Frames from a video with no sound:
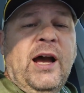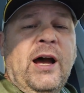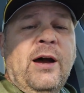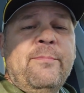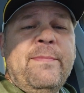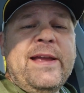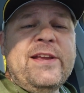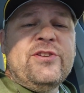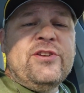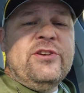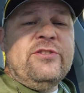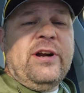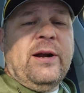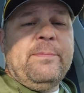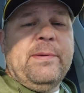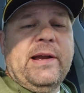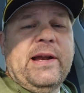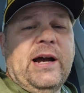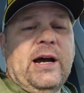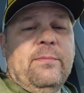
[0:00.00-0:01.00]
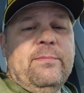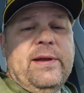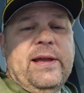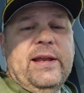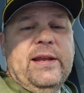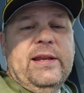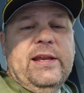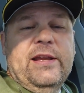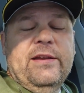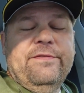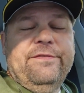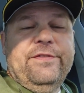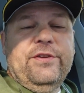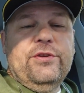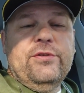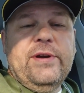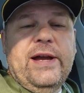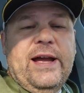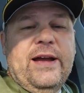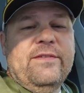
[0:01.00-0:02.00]
make sure you drop a comment if
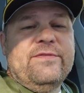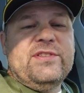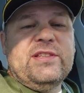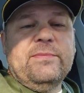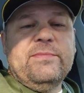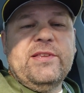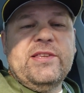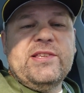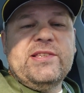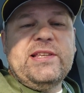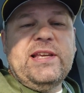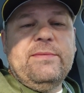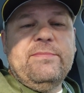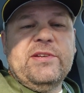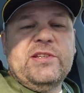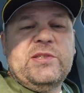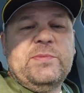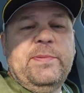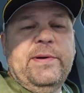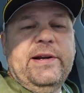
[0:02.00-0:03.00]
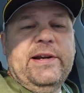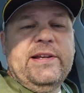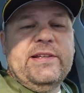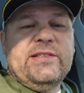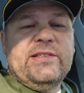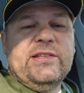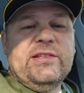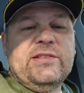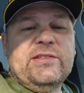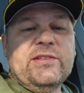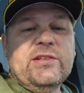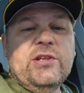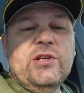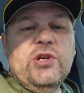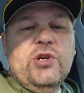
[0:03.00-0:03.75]
you have some of the same experiences